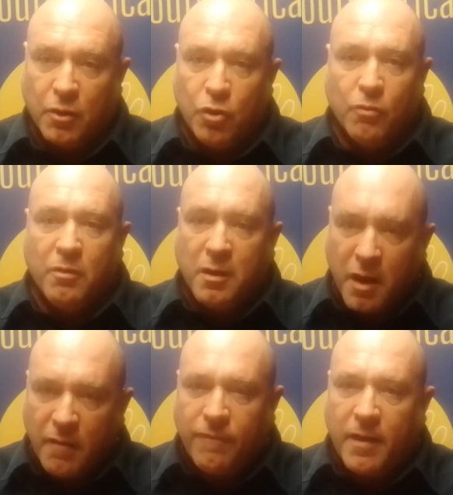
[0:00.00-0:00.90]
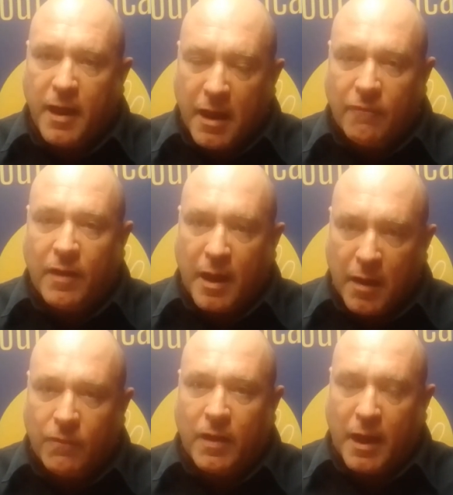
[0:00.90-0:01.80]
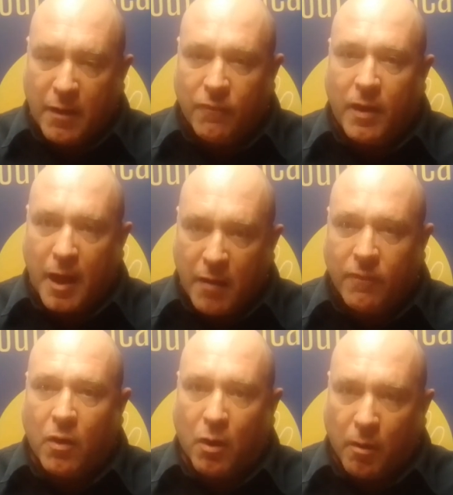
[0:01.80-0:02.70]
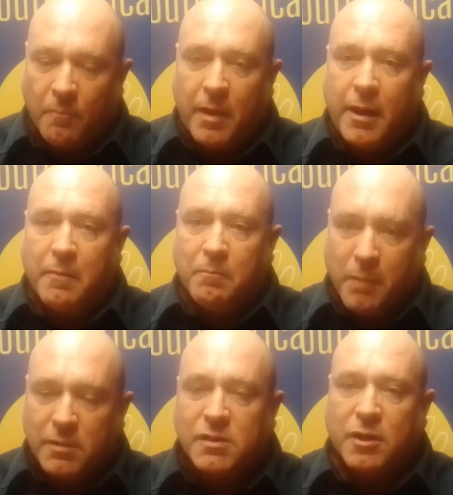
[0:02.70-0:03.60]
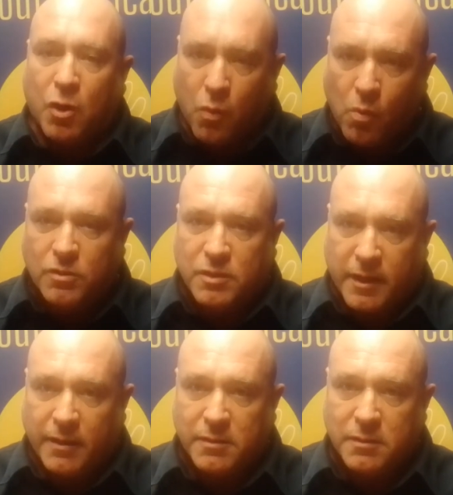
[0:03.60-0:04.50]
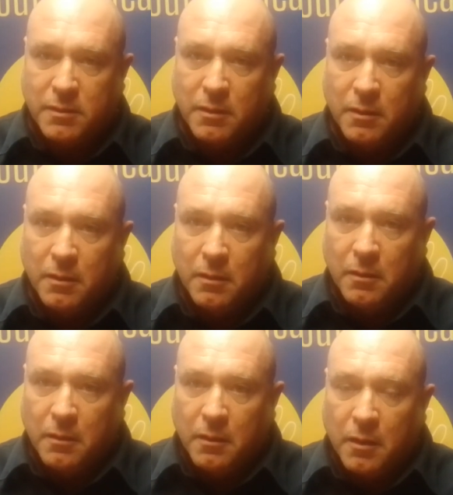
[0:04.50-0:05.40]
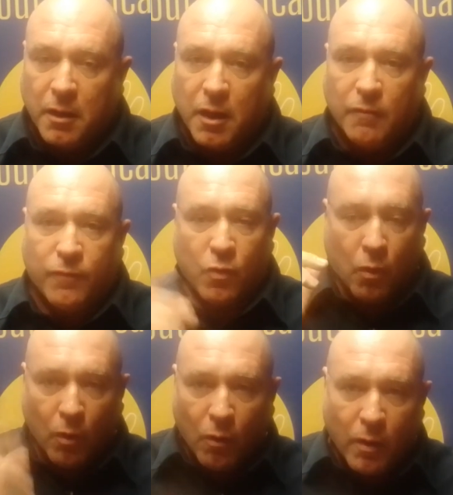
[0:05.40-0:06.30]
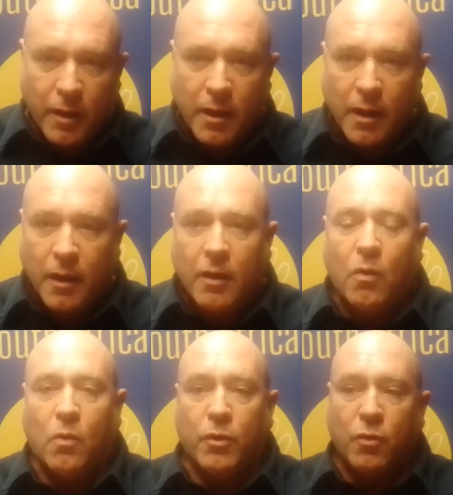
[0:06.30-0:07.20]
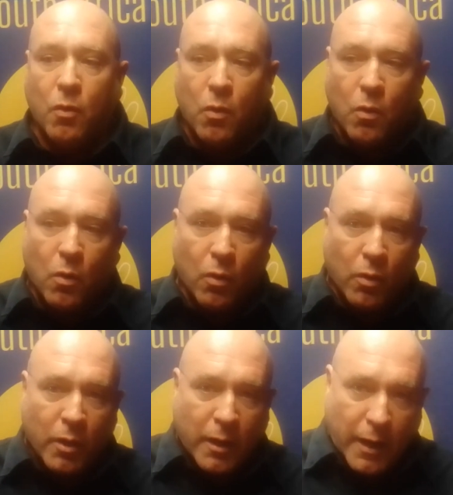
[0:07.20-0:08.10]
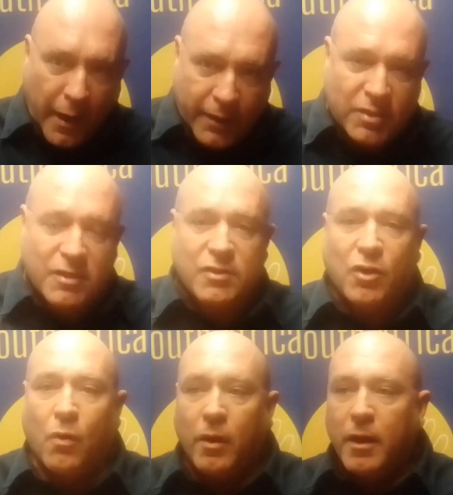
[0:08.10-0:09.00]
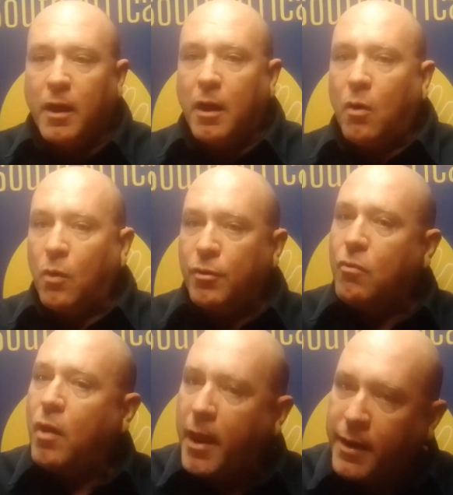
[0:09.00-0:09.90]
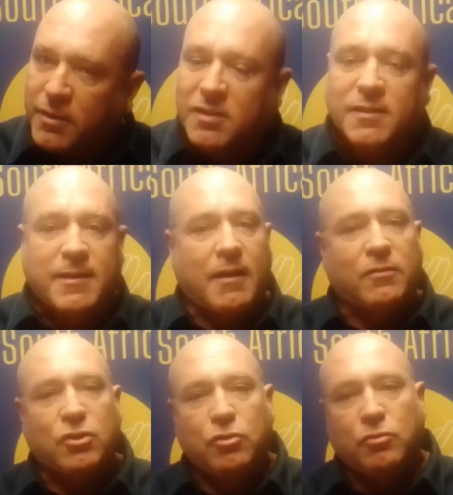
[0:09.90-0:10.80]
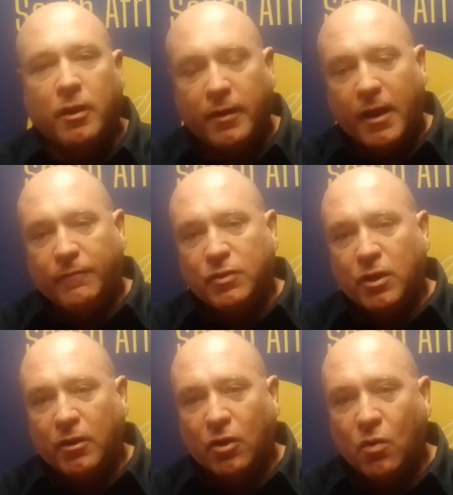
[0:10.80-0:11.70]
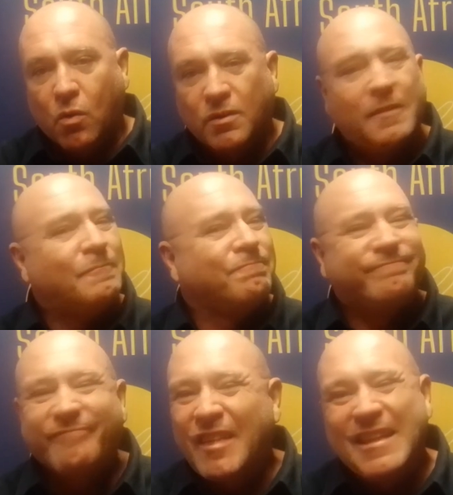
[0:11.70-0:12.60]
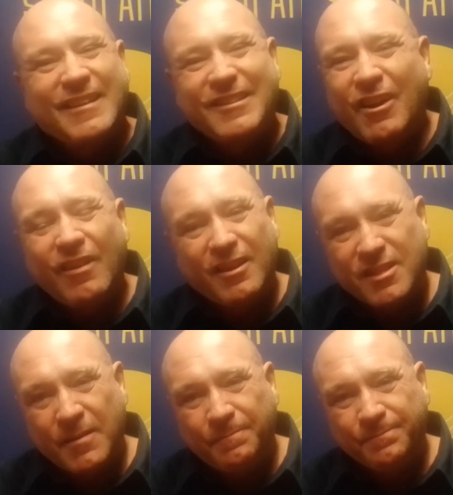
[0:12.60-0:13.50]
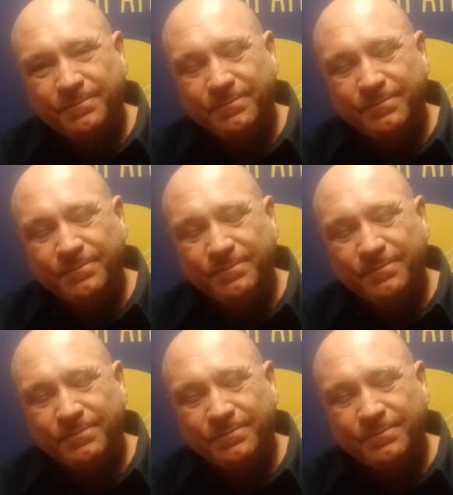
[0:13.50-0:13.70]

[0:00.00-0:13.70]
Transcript: you never, ever, ever, ever, ever, amen, miss a court date. If your lawyer or your ex's lawyer or your ex tells you you don't have to go to court, don't listen.